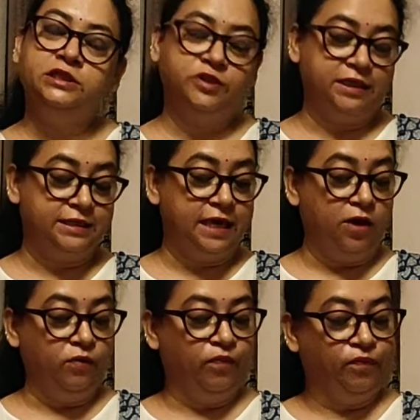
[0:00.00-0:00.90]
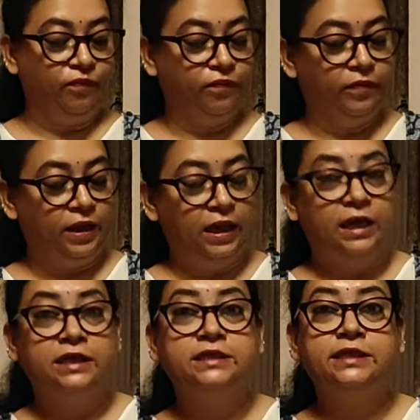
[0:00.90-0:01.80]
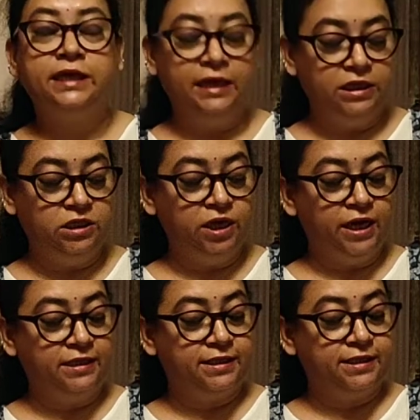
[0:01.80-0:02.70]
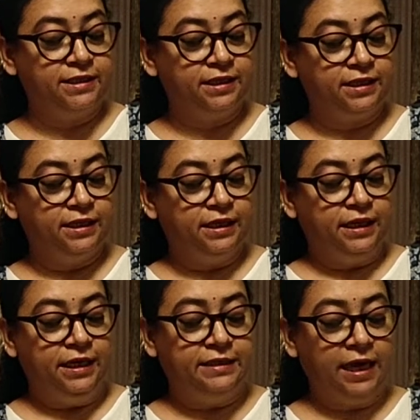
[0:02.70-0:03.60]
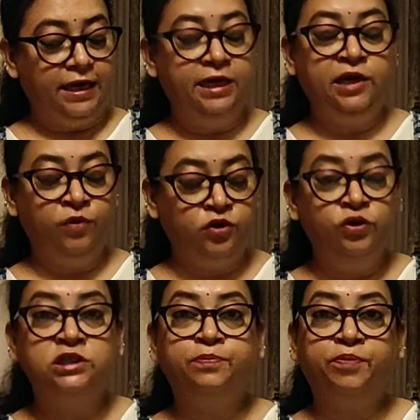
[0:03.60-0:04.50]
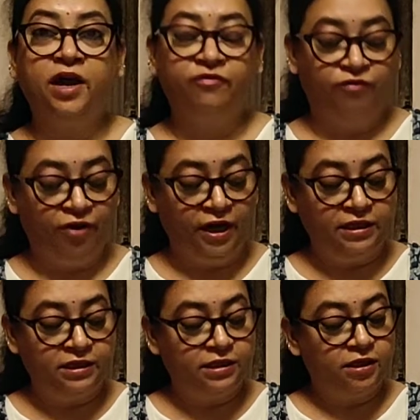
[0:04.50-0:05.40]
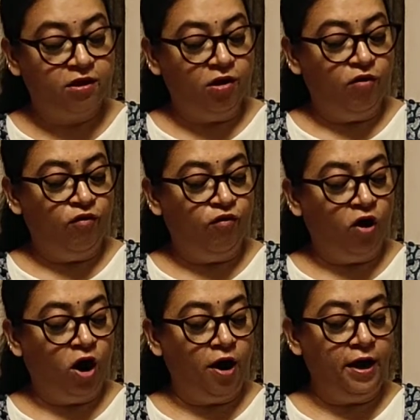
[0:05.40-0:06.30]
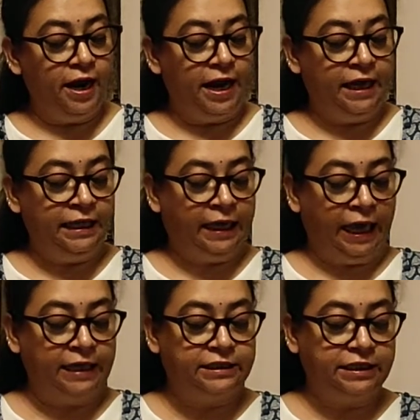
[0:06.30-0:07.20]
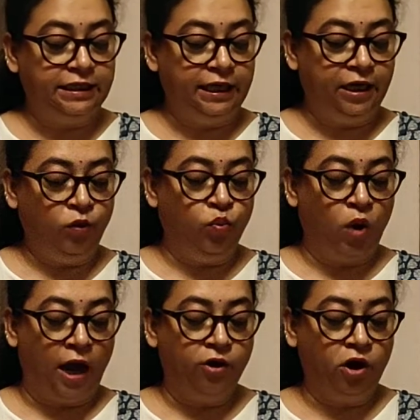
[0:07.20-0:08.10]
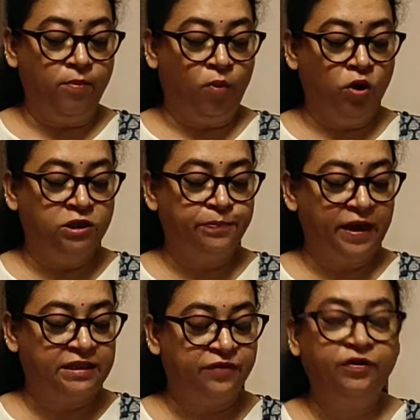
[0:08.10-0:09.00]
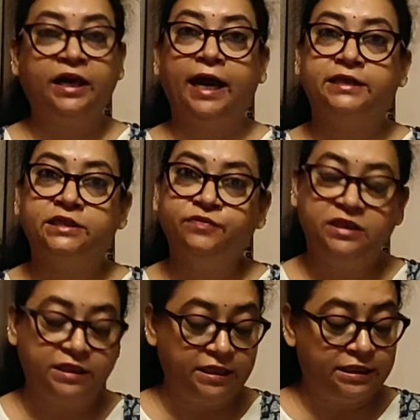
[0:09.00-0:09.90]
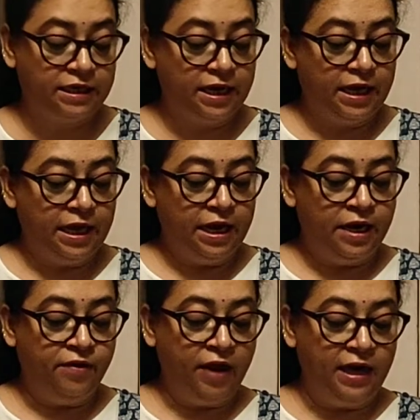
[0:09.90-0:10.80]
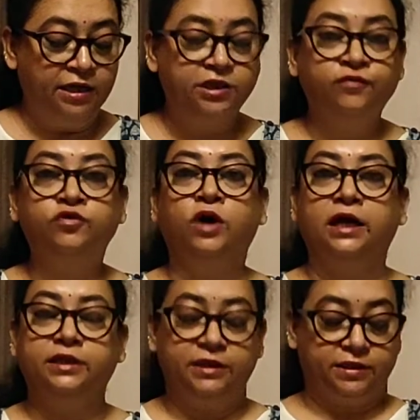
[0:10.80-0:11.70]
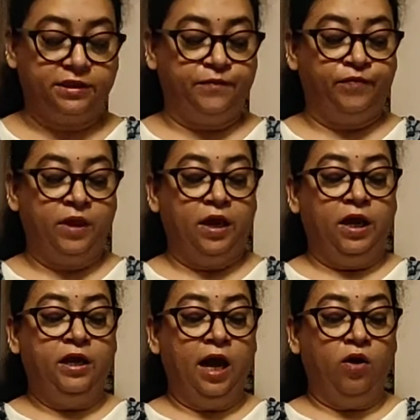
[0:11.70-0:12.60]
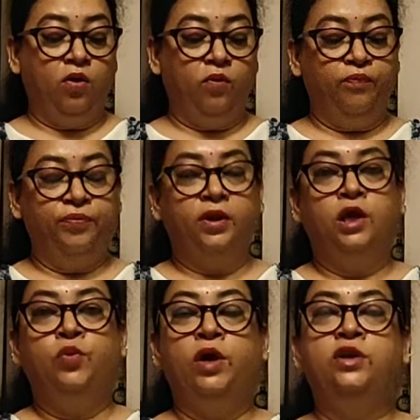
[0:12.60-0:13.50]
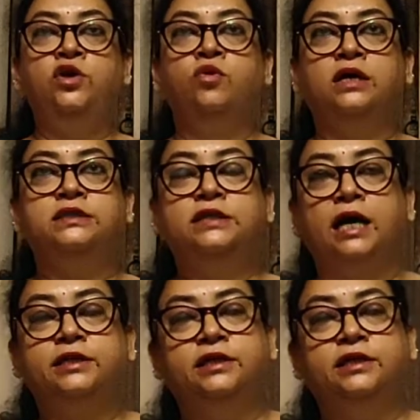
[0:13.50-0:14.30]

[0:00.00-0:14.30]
Okay, let's talk about interest now. See, interest is an individual's preference for engaging in one or more specific activities relative to others.